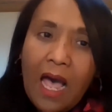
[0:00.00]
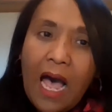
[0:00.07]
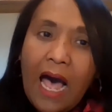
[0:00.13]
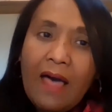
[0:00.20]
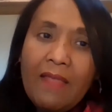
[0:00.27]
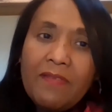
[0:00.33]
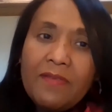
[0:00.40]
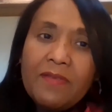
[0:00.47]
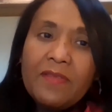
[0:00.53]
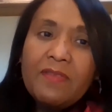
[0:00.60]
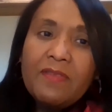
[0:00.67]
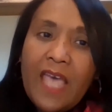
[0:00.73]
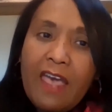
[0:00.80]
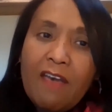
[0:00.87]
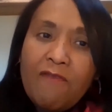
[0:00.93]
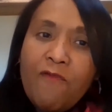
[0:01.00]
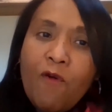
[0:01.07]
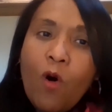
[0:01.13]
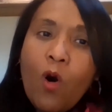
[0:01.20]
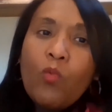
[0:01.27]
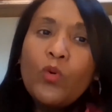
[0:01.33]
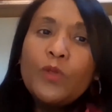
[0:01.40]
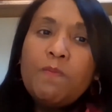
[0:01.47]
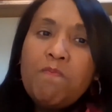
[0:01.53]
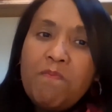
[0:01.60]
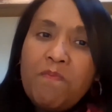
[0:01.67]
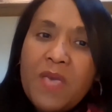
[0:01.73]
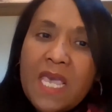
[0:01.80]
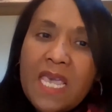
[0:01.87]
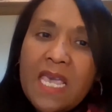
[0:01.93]
and therefore would
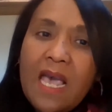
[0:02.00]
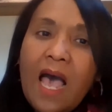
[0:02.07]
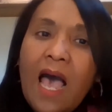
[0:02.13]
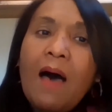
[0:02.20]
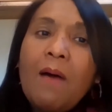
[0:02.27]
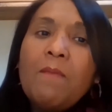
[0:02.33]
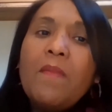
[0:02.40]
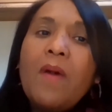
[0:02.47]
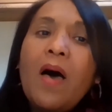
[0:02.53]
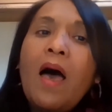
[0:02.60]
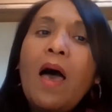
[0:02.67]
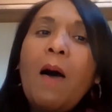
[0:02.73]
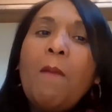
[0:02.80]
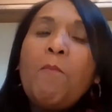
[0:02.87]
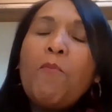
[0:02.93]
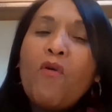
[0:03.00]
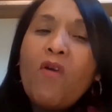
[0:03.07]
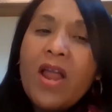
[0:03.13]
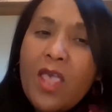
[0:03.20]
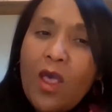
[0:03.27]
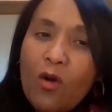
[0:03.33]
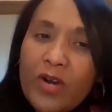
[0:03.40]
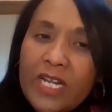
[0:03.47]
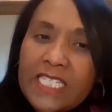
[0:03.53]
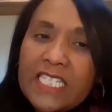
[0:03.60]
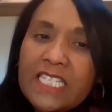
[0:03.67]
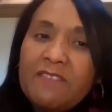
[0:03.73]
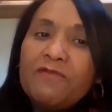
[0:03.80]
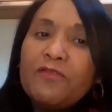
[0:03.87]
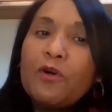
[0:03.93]
be a
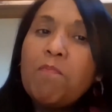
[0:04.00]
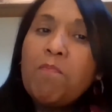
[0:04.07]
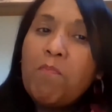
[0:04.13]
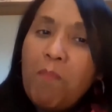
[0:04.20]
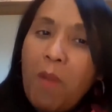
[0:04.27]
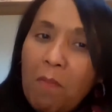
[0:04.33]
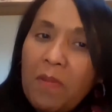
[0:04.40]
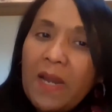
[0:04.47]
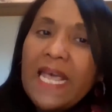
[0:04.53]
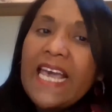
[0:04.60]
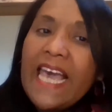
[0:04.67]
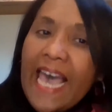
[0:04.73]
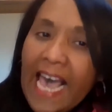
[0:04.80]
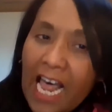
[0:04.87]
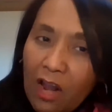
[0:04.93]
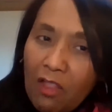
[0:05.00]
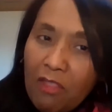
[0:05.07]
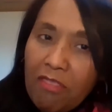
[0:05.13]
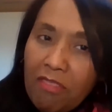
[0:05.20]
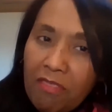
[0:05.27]
priority for public health